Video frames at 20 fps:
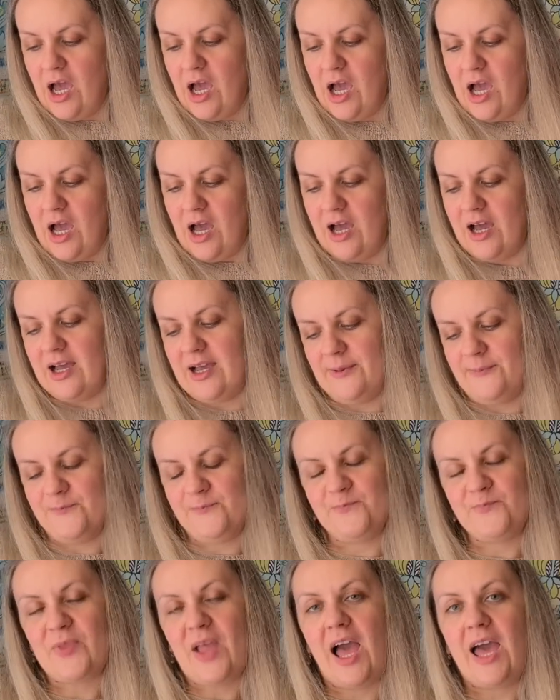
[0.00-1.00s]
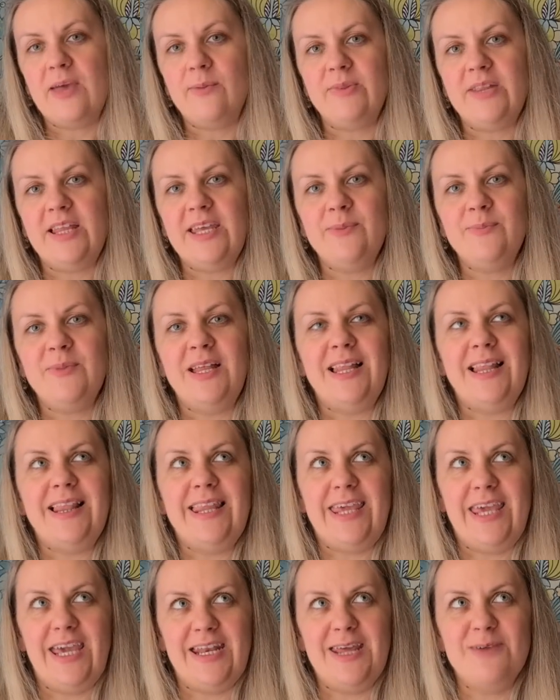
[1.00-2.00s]
I blame
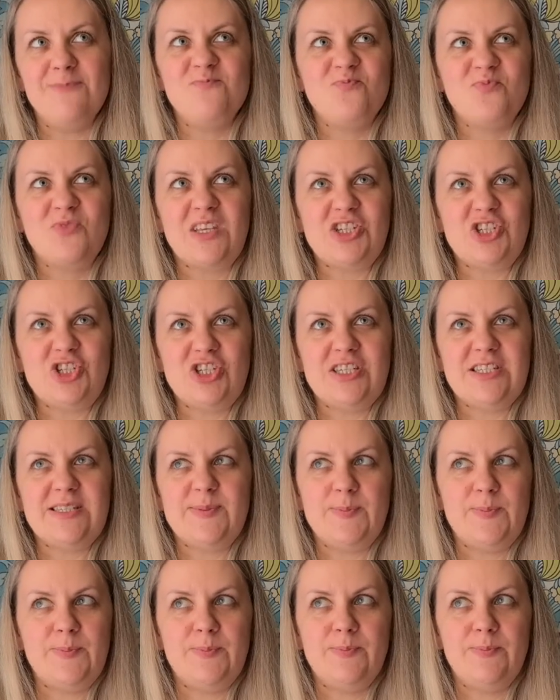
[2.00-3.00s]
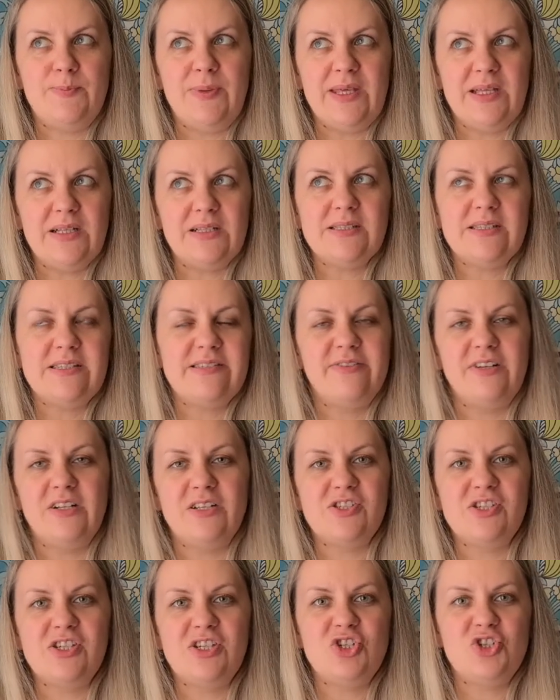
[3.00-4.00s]
Lene. She's
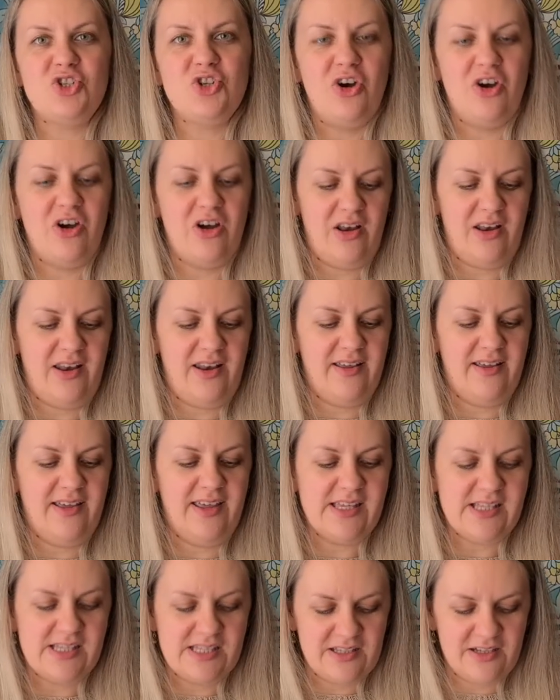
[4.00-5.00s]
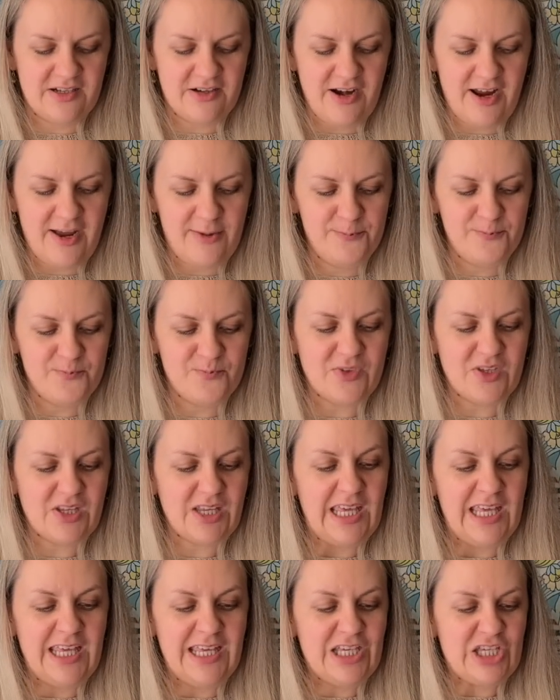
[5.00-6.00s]
Pilnsvaldvinch on Instagram.
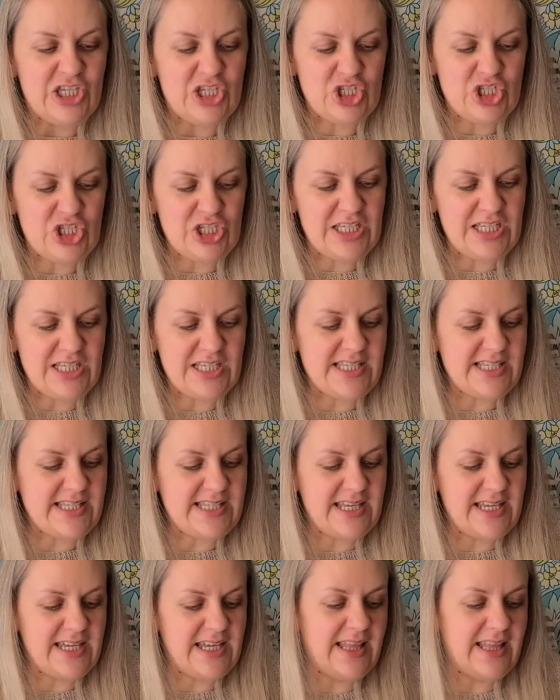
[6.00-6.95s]
She's a